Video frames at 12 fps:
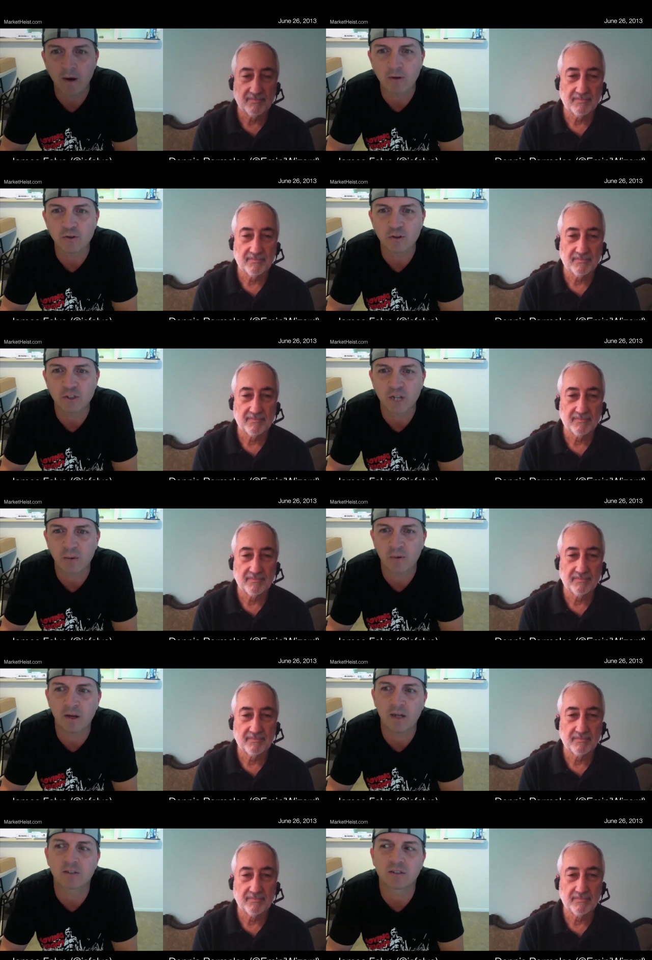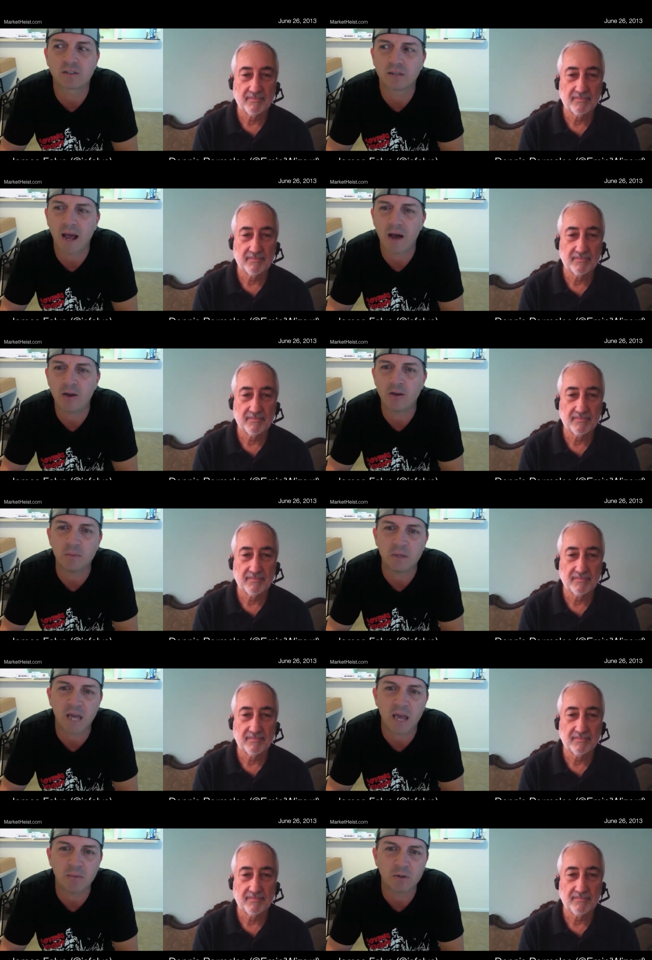Speaker 1: don't you share with us how you
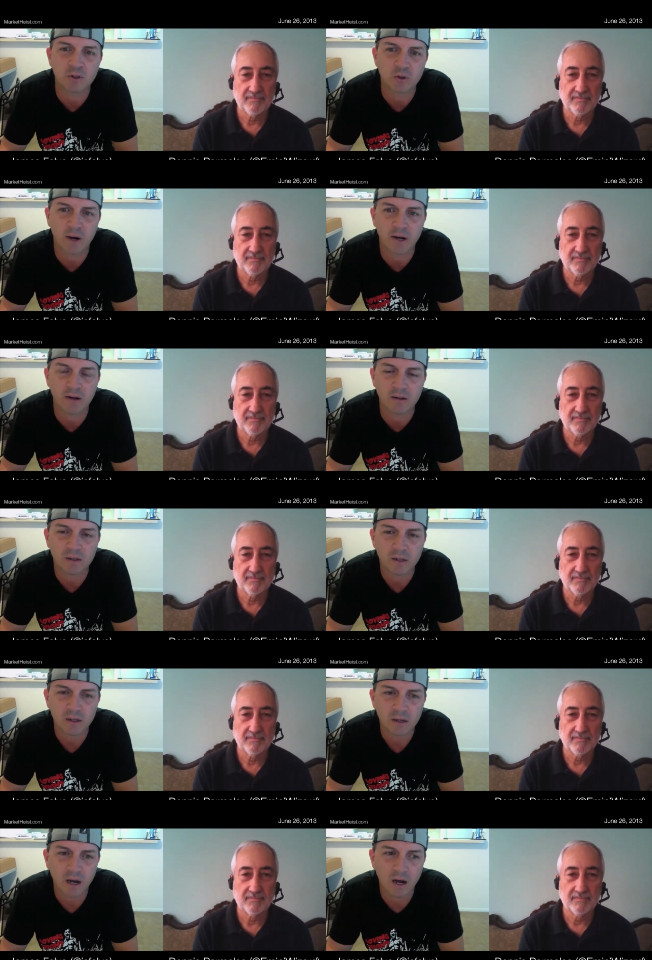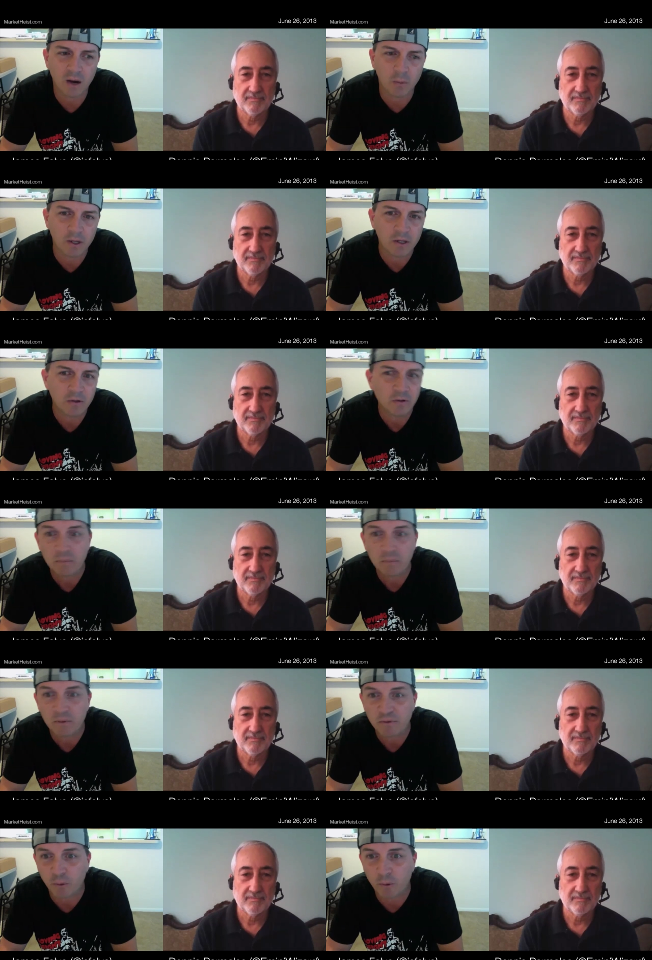became a trader, uh, what you did
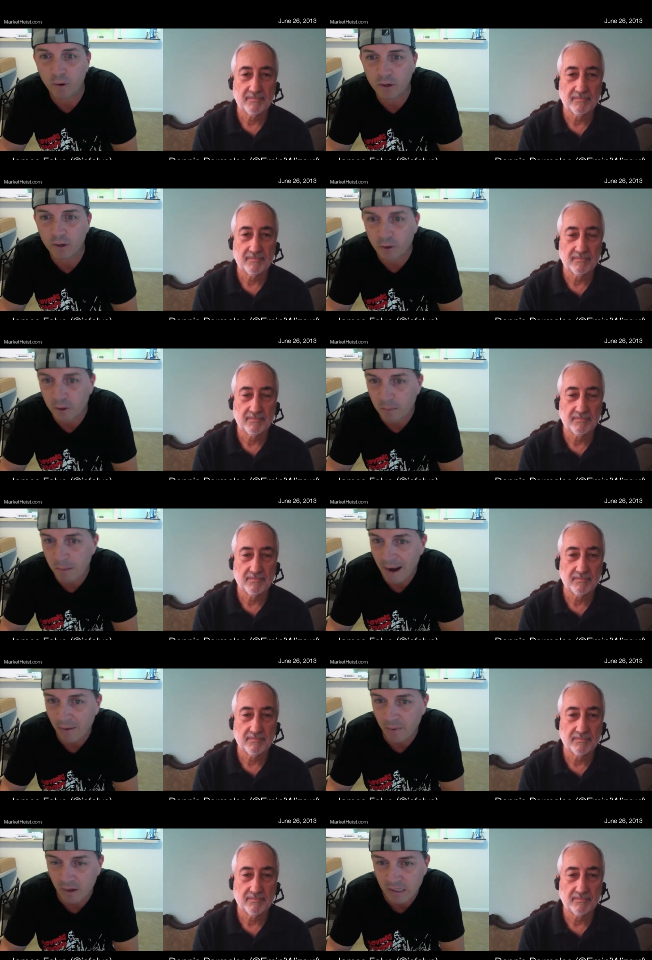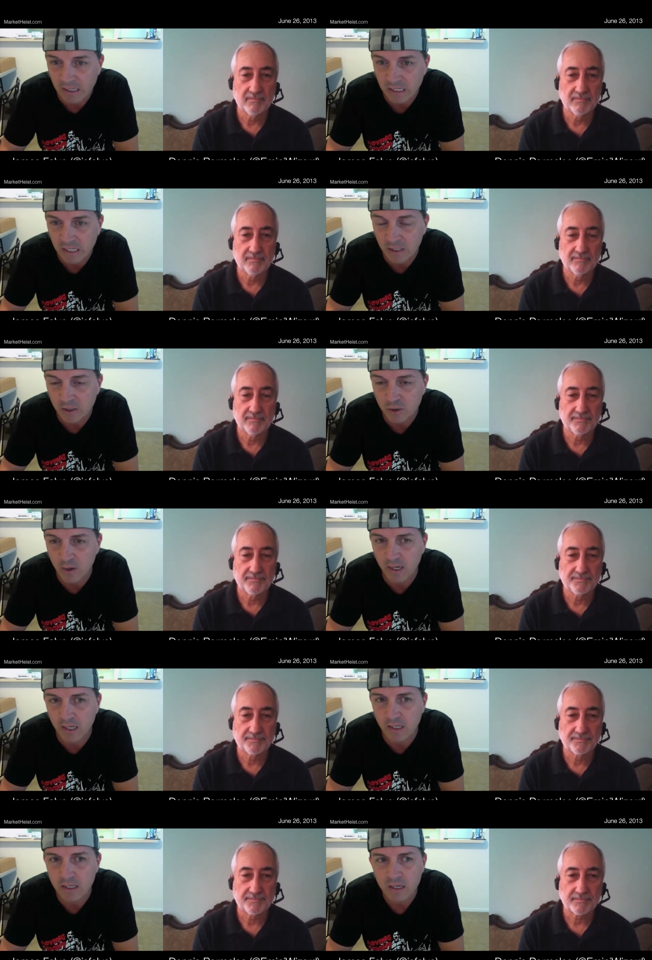before, your, your background leading into
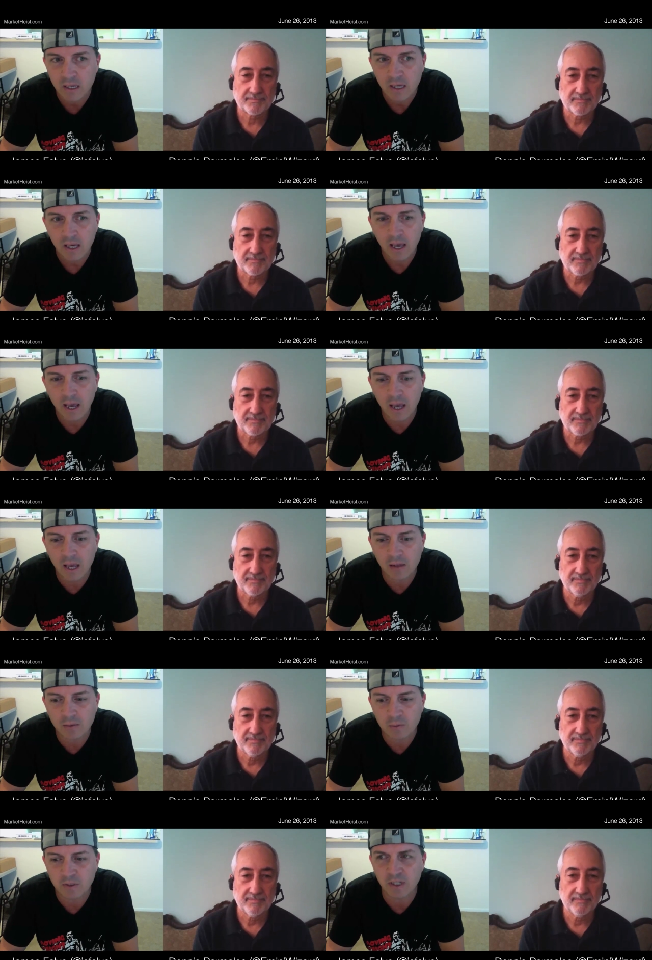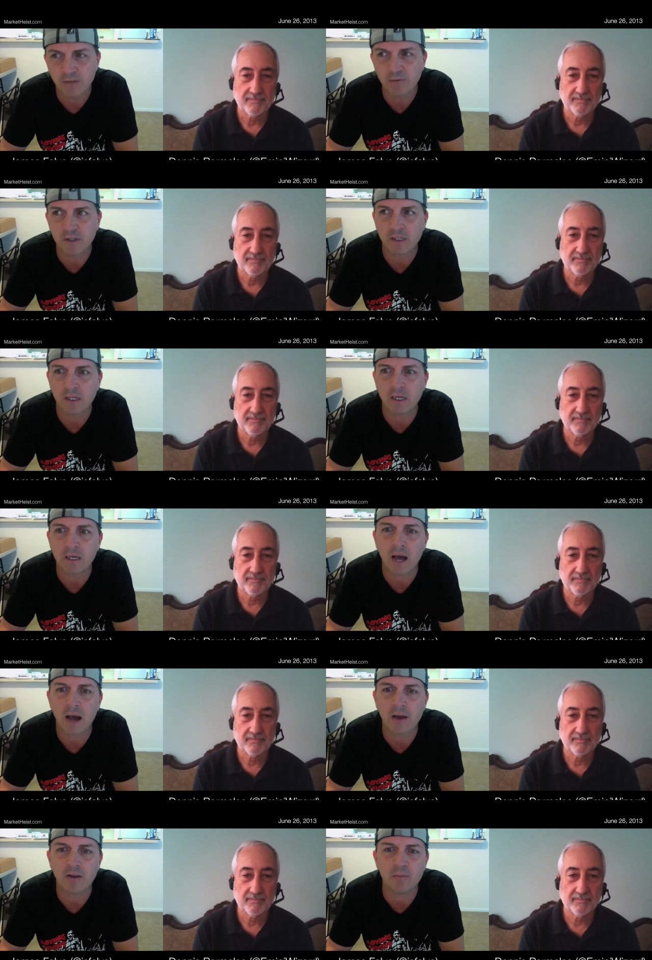trading, and specifically
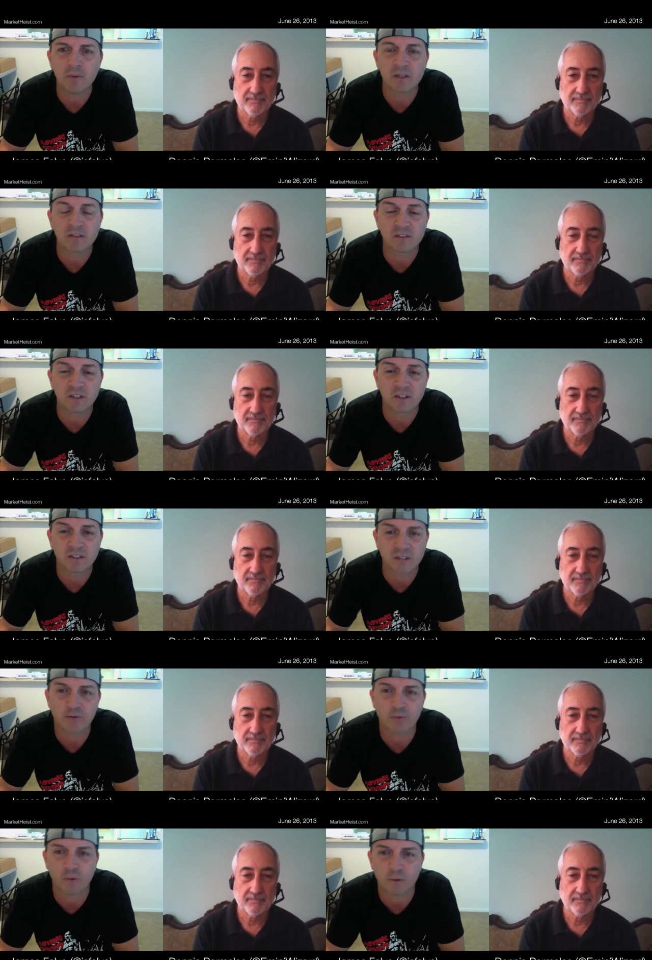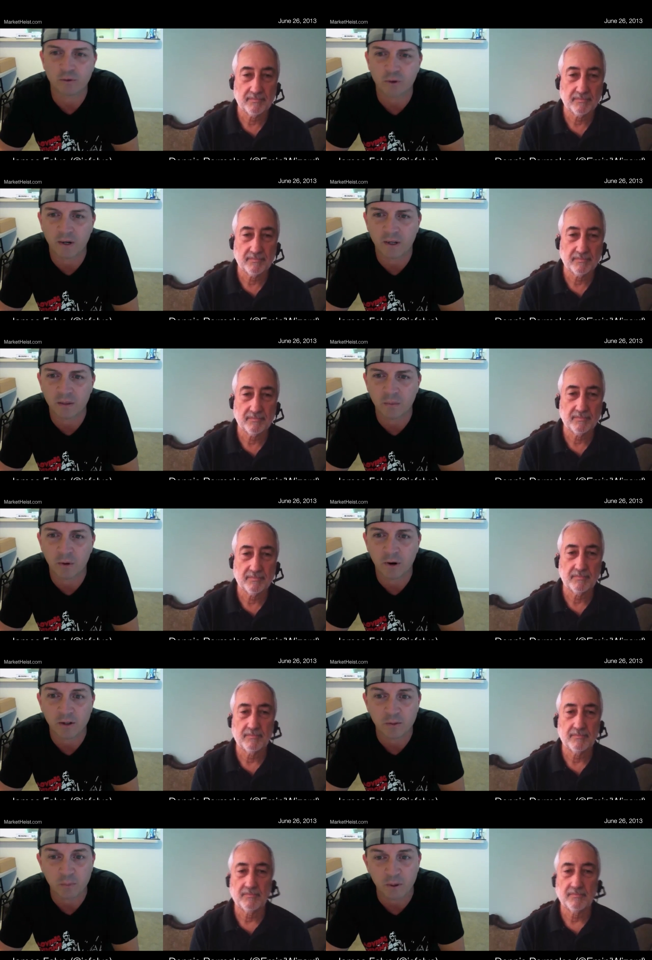how you've been successful in trading in the market,
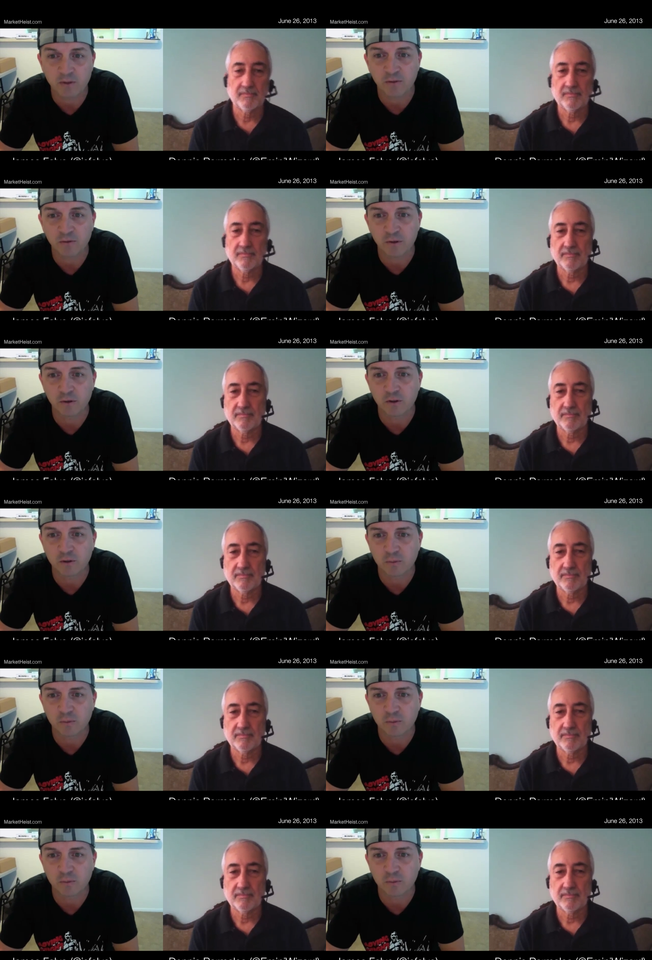especially futures,